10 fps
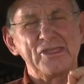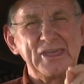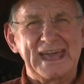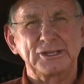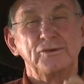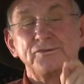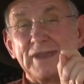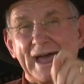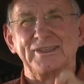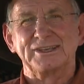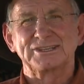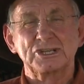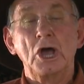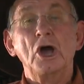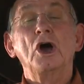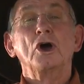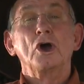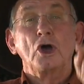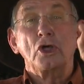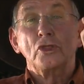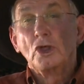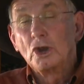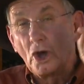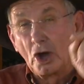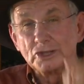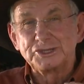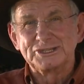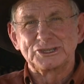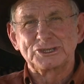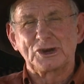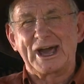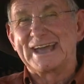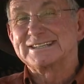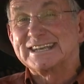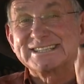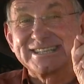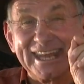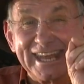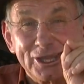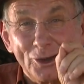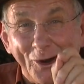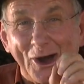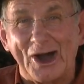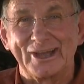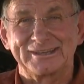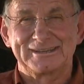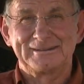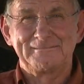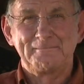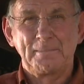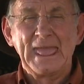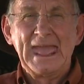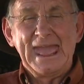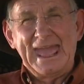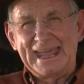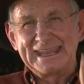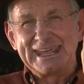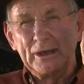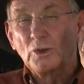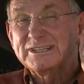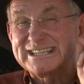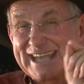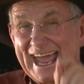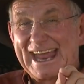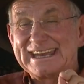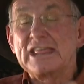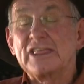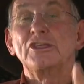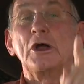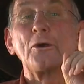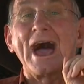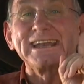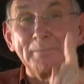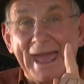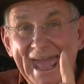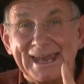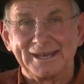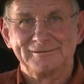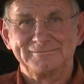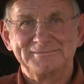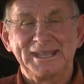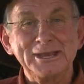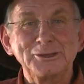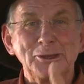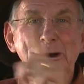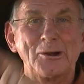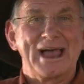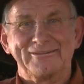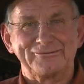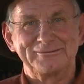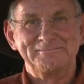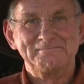that you've done this, the Lord Jesus Christ has seen your heart. And he will send the right man into your life.